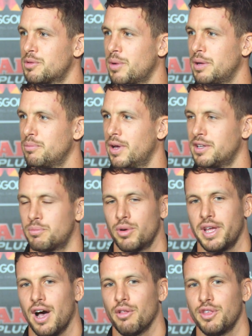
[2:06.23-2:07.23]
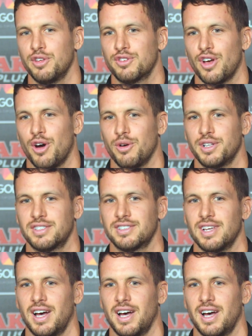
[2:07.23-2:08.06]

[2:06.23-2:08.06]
It's pretty healthy, so it's